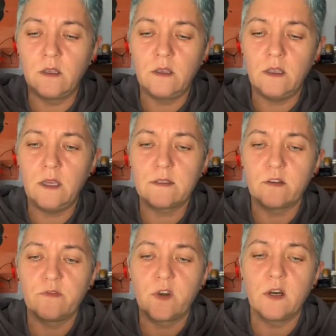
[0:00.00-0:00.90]
Yes,
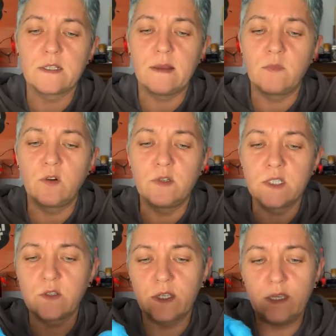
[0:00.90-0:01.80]
of course, I'm going
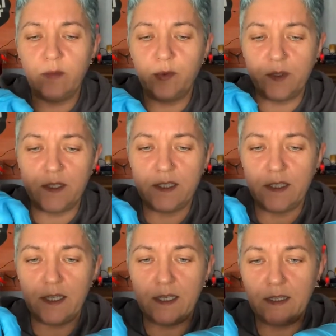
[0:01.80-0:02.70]
to keep the
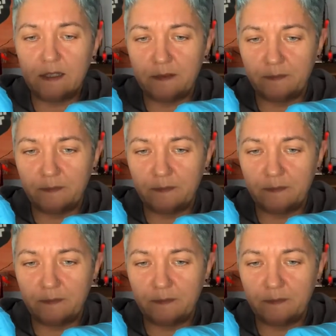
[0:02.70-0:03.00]
seeds